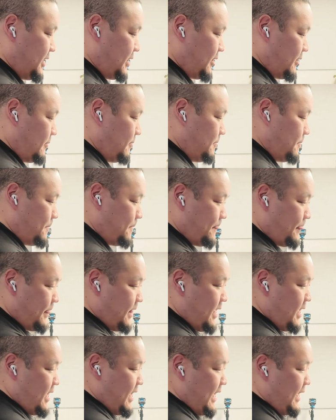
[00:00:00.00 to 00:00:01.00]
here.
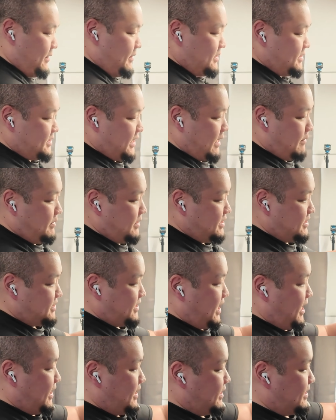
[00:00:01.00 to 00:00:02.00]
And this diamond
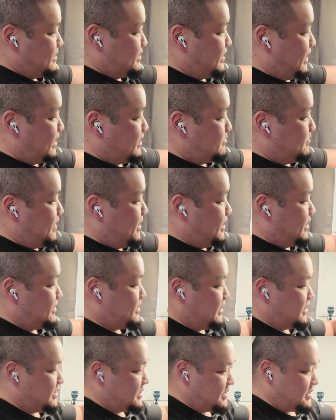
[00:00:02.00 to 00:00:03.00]
design is nice
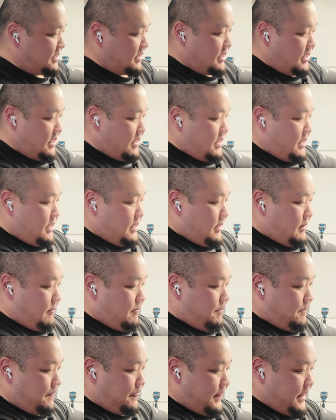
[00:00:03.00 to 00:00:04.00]
because it's
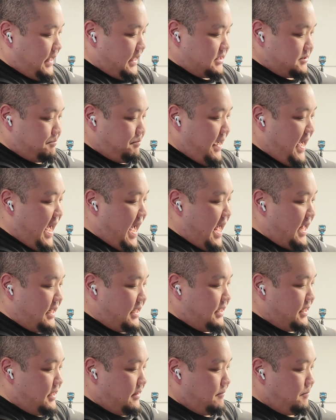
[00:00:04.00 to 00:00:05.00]

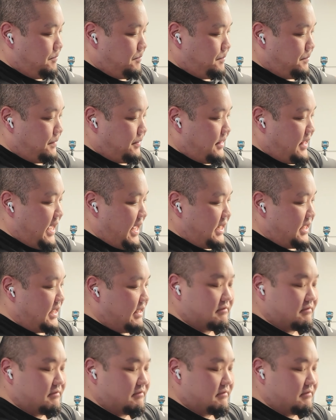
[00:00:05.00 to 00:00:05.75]
padded and it